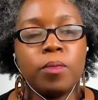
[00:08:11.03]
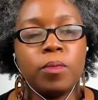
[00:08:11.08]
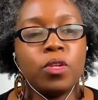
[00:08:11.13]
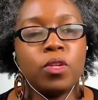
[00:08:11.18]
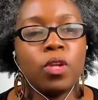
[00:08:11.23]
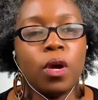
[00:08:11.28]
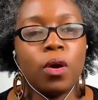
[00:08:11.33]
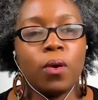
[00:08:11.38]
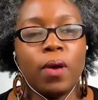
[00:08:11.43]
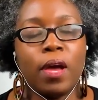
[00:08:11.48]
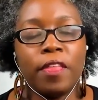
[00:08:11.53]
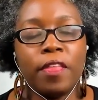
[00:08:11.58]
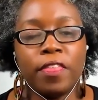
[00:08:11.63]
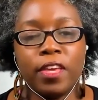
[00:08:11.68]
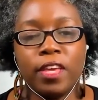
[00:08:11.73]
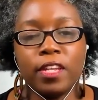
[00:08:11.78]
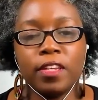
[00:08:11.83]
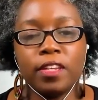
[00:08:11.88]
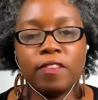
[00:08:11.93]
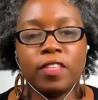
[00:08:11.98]
you know, at the
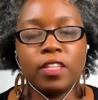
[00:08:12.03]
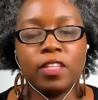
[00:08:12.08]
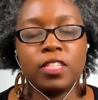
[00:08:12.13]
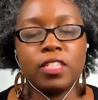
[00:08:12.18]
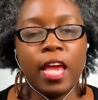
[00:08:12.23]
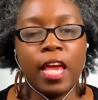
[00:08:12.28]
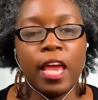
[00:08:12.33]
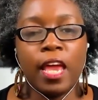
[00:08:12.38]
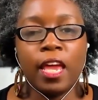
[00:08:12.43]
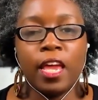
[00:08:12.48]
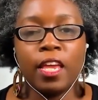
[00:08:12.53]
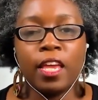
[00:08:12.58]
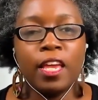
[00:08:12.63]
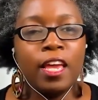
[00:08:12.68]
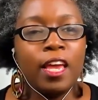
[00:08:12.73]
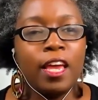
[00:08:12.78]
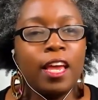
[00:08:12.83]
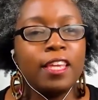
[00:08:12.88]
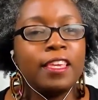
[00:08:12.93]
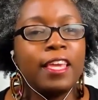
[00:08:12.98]
end of the day,
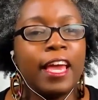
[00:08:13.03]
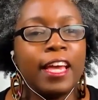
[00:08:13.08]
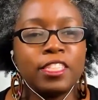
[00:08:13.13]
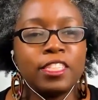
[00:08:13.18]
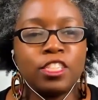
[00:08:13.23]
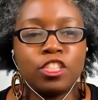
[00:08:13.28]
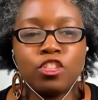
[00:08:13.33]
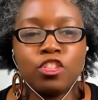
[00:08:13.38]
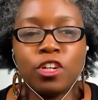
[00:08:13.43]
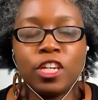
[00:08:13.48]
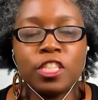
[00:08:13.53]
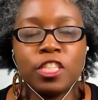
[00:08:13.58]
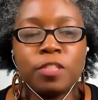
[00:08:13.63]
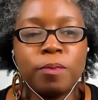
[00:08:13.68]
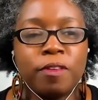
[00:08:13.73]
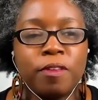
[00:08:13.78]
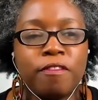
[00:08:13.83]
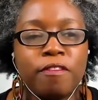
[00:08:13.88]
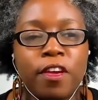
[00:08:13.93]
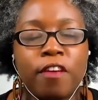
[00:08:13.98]
yes, trust but
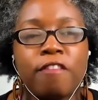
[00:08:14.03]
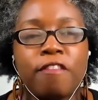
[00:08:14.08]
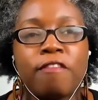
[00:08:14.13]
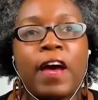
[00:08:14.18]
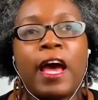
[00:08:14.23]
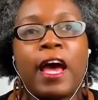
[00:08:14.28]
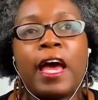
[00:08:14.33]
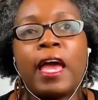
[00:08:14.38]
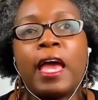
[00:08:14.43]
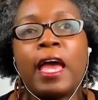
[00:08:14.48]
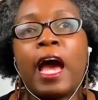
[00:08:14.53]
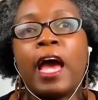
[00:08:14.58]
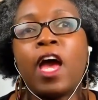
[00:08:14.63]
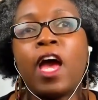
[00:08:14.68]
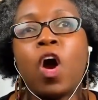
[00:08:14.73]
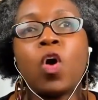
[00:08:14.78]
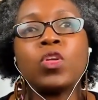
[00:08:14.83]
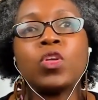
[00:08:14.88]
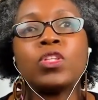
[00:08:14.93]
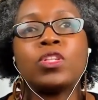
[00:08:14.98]
verify. I
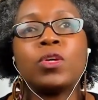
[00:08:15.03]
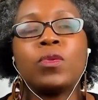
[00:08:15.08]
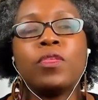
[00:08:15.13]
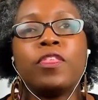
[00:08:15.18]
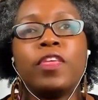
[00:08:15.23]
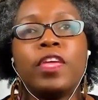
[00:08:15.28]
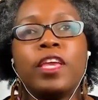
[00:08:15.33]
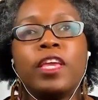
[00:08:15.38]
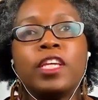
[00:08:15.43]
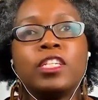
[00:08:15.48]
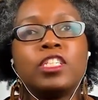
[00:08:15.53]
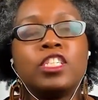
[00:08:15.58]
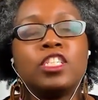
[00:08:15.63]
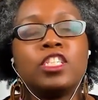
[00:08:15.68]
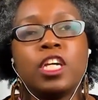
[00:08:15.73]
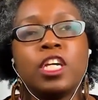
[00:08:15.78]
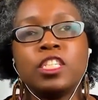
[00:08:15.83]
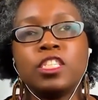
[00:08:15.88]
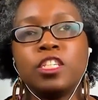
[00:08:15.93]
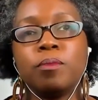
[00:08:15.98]
also think it's
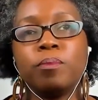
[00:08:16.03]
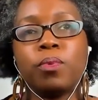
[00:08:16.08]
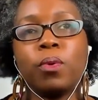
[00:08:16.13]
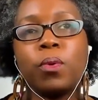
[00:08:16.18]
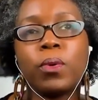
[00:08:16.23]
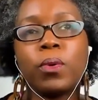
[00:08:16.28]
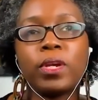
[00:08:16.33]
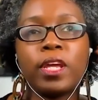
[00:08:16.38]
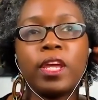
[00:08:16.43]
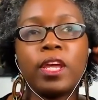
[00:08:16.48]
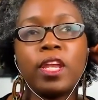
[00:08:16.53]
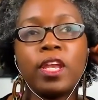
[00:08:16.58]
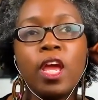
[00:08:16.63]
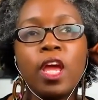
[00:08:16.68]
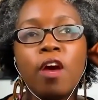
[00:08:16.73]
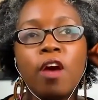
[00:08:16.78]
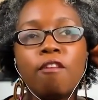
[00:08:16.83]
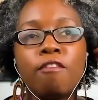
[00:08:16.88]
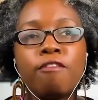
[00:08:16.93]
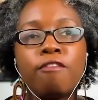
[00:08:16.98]
just important
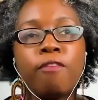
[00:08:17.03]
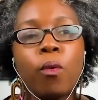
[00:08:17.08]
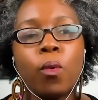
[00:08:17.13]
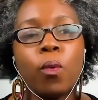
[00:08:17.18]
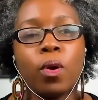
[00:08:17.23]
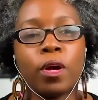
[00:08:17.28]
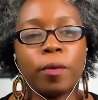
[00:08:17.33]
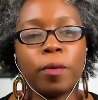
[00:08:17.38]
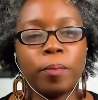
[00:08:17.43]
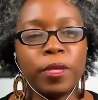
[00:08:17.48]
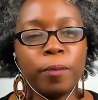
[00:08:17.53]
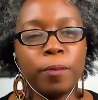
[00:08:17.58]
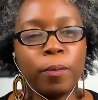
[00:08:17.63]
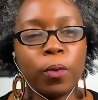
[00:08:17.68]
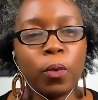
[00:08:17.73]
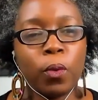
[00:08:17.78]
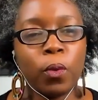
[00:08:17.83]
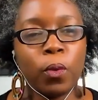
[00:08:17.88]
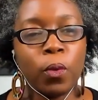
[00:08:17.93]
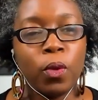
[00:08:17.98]
for
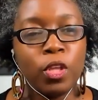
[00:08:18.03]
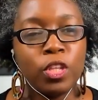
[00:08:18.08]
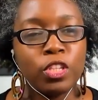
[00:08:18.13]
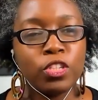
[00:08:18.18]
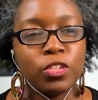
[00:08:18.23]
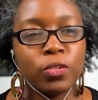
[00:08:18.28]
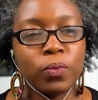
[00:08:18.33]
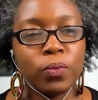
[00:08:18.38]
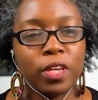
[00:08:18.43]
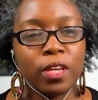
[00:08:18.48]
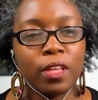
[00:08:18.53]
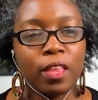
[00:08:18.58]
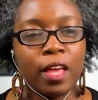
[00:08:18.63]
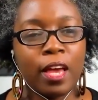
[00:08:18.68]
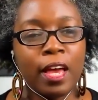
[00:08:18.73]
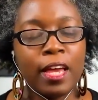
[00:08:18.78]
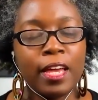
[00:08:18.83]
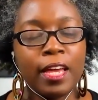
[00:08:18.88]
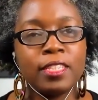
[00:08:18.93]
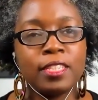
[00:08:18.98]
people to
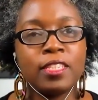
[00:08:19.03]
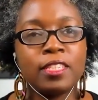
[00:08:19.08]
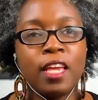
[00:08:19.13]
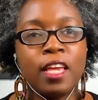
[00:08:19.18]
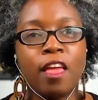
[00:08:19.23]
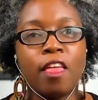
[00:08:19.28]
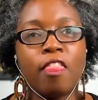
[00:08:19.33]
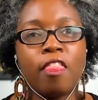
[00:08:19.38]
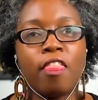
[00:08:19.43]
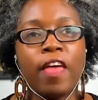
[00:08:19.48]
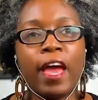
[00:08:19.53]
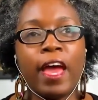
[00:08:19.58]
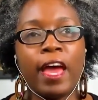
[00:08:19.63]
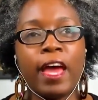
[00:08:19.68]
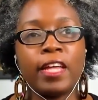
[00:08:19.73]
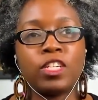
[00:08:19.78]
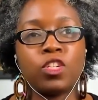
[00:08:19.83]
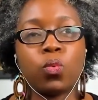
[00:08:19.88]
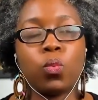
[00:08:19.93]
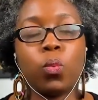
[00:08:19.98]
realize that
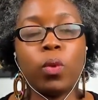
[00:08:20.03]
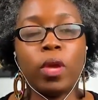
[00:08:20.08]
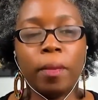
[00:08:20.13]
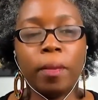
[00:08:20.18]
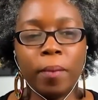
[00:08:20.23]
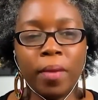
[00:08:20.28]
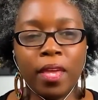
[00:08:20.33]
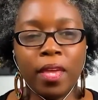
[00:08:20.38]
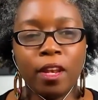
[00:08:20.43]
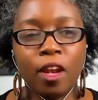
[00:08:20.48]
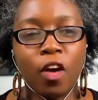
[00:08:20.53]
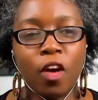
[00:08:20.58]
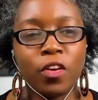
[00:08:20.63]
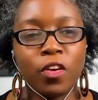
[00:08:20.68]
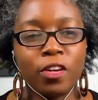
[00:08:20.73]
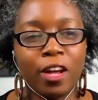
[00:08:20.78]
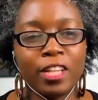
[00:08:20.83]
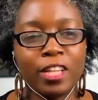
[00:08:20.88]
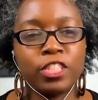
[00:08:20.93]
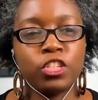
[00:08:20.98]
women are
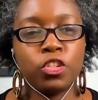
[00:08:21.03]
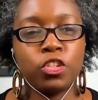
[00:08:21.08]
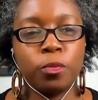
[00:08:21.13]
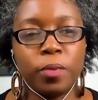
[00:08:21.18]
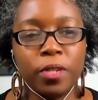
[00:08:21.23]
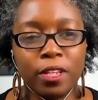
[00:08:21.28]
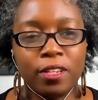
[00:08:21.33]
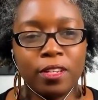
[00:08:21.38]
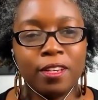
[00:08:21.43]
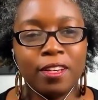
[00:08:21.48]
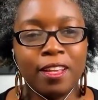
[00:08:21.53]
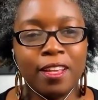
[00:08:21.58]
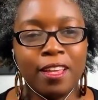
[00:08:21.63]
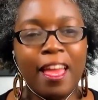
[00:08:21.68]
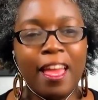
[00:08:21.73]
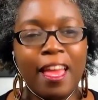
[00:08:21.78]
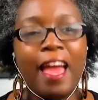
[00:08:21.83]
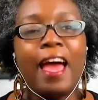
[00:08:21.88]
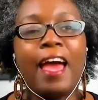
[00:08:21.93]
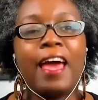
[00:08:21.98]
not stupid.
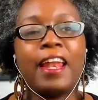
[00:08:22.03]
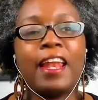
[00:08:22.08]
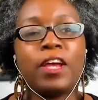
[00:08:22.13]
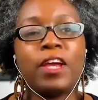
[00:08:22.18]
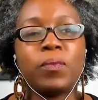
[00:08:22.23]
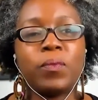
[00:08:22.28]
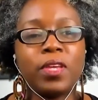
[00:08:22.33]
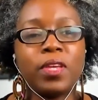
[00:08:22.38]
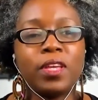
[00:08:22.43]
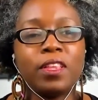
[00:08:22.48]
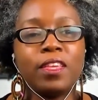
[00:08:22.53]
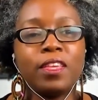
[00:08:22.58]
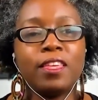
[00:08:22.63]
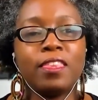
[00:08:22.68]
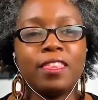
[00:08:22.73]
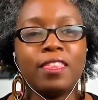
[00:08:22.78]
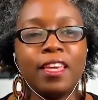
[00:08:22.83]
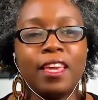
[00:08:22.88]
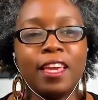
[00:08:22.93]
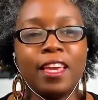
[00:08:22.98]
And I really
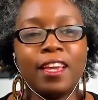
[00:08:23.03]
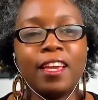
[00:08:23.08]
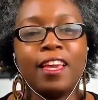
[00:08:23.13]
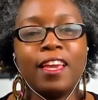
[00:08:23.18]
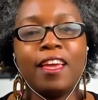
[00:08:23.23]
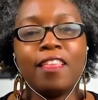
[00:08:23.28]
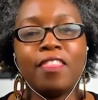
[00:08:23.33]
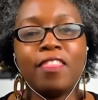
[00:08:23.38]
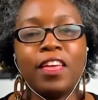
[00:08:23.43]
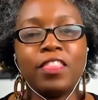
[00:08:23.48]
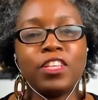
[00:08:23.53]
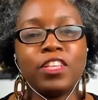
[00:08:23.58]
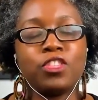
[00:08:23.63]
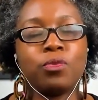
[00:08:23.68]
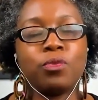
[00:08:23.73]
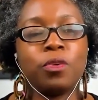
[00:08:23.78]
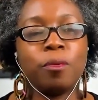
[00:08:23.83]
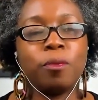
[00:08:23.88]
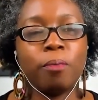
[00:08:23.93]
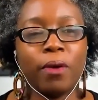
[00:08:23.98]
think that this
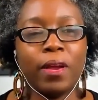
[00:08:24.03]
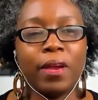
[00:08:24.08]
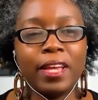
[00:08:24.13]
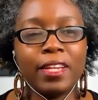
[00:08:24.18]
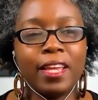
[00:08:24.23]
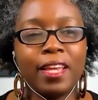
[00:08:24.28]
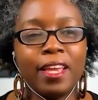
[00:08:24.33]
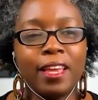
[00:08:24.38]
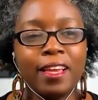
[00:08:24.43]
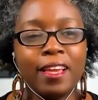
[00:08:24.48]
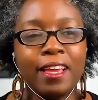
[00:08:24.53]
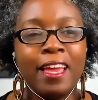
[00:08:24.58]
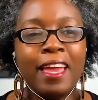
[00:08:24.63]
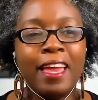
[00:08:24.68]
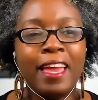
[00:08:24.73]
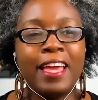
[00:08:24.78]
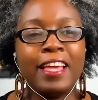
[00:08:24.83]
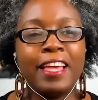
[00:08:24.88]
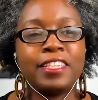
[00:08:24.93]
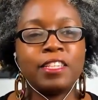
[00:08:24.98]
rebranding
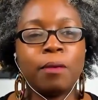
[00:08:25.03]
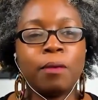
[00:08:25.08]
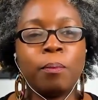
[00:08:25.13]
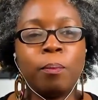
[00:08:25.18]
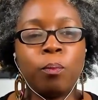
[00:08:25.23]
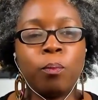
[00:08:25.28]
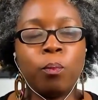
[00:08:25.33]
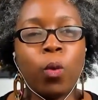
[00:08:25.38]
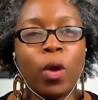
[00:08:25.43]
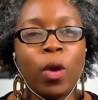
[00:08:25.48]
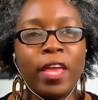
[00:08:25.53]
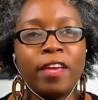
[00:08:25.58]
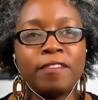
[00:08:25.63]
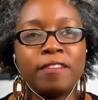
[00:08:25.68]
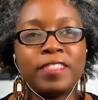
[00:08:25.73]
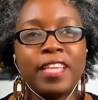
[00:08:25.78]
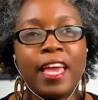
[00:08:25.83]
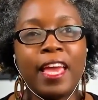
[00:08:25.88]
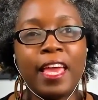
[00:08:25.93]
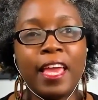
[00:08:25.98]
is a way of
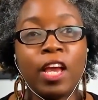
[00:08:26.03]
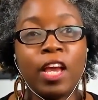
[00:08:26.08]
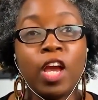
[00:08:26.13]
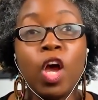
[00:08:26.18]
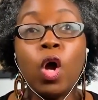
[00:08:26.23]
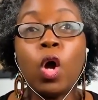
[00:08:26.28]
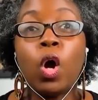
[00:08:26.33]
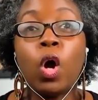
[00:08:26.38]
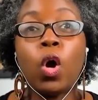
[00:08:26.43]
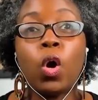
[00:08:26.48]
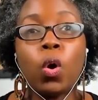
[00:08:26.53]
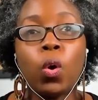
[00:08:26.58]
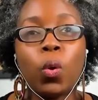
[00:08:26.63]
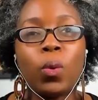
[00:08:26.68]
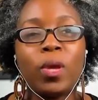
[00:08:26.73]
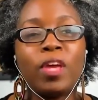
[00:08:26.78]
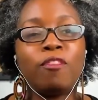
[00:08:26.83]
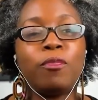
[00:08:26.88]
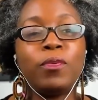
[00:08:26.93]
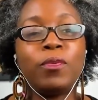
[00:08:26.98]
saying, oh,
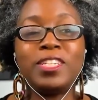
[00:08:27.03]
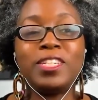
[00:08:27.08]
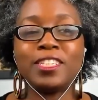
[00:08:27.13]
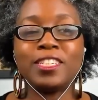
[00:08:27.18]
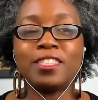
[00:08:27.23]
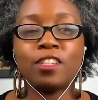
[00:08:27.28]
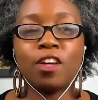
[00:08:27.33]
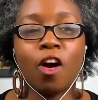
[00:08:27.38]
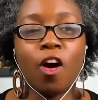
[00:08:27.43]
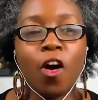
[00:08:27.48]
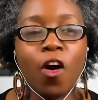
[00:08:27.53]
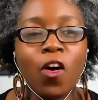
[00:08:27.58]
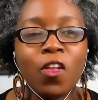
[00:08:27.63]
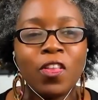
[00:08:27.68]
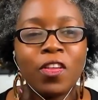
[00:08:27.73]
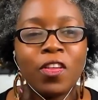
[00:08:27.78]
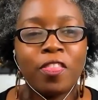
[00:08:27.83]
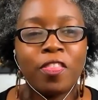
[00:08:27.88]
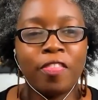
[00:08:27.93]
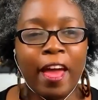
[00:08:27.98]
if we just call
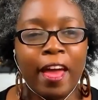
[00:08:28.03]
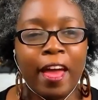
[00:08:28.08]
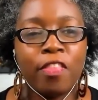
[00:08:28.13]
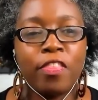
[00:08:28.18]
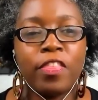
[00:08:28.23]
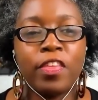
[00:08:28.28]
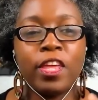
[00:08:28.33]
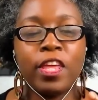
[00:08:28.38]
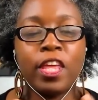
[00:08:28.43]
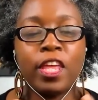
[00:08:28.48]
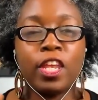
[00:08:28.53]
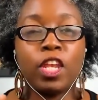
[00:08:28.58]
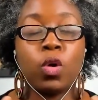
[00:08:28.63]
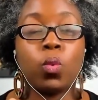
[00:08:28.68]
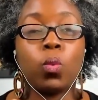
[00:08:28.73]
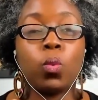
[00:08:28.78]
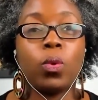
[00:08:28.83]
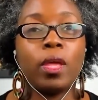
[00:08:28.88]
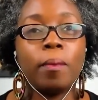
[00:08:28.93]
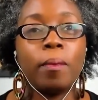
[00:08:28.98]
it that, then
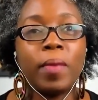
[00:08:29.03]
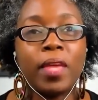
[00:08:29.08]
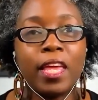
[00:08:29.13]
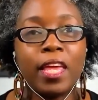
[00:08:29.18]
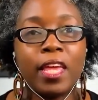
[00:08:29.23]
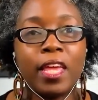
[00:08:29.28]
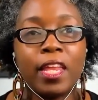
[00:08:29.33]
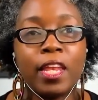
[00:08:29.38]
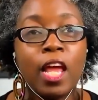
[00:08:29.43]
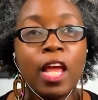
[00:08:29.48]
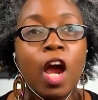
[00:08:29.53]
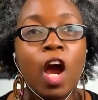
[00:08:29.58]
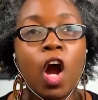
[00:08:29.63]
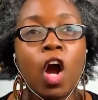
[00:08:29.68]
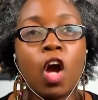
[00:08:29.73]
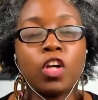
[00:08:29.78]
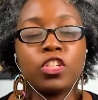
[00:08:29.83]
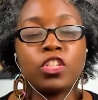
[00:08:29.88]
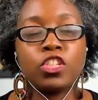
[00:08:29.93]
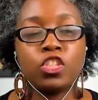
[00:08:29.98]
women
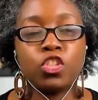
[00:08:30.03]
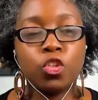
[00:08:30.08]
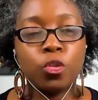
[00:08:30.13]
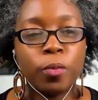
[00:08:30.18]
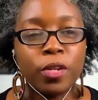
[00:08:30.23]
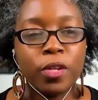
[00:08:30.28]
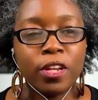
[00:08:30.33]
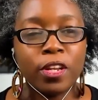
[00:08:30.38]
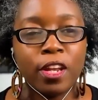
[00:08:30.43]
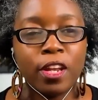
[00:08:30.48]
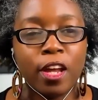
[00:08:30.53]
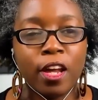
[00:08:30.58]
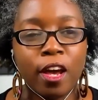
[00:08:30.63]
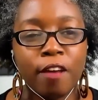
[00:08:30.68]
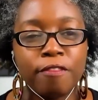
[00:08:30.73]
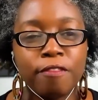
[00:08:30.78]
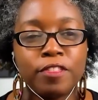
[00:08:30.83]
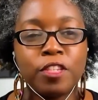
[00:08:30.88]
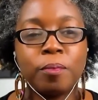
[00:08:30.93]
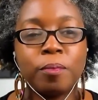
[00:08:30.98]
are stupid enough
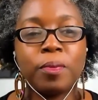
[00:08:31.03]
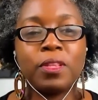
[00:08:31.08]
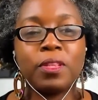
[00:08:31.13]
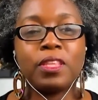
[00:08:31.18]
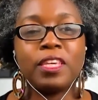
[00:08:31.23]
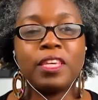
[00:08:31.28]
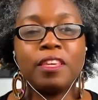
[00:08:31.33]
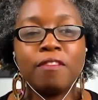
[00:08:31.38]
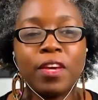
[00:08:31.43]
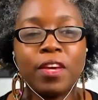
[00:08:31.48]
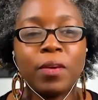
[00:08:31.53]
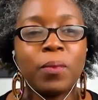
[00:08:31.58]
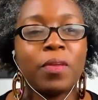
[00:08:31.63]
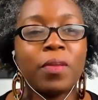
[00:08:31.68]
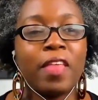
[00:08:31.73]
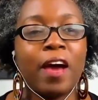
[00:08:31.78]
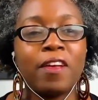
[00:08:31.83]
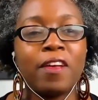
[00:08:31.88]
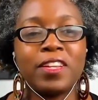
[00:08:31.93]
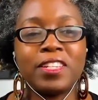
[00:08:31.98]
to believe it
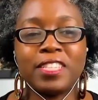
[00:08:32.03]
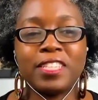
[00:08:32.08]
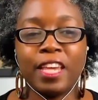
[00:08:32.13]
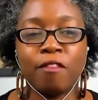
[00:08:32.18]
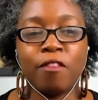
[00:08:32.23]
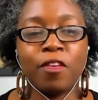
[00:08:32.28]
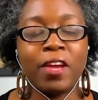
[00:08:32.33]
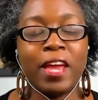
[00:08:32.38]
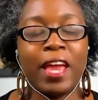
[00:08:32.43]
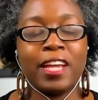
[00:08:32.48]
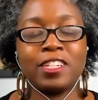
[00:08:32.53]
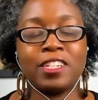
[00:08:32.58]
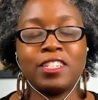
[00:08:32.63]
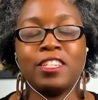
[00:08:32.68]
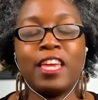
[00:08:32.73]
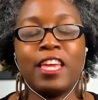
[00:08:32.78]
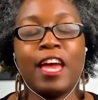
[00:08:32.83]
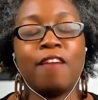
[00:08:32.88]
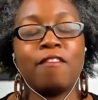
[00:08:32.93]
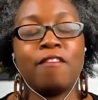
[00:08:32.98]
without us ever actually
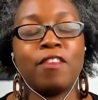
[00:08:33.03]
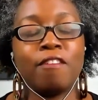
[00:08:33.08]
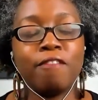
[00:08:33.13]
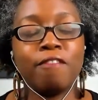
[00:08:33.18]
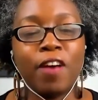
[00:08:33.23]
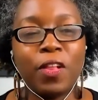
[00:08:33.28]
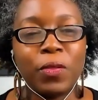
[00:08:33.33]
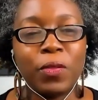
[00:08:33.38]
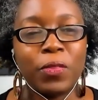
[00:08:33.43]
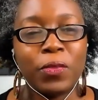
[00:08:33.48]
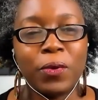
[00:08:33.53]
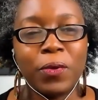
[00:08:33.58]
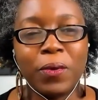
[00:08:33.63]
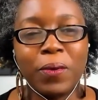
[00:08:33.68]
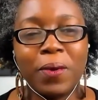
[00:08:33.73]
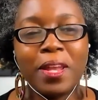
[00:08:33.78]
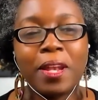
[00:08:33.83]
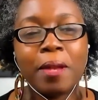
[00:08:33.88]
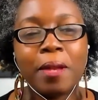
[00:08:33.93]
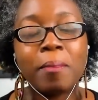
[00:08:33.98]
having to follow through.
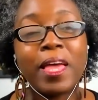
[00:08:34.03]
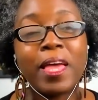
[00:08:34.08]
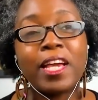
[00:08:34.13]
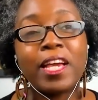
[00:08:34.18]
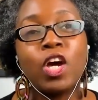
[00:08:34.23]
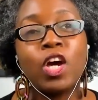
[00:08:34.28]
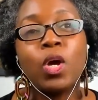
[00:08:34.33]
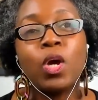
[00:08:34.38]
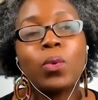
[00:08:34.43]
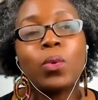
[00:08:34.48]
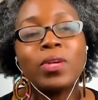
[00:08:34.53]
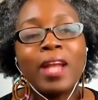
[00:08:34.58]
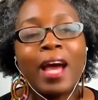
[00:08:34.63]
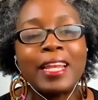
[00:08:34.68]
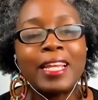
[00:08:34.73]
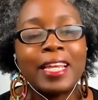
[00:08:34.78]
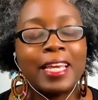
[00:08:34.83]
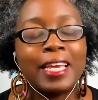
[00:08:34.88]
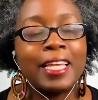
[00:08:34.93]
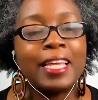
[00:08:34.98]
And I'm like, we're not
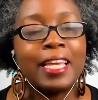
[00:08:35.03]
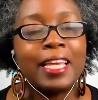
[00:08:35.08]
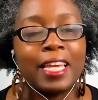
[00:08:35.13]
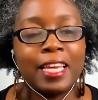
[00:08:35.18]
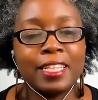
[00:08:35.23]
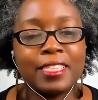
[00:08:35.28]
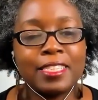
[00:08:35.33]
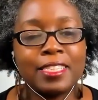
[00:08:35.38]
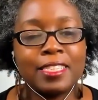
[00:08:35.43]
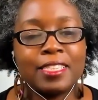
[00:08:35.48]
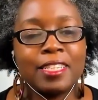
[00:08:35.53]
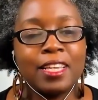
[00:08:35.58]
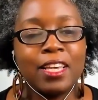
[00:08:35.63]
idiots.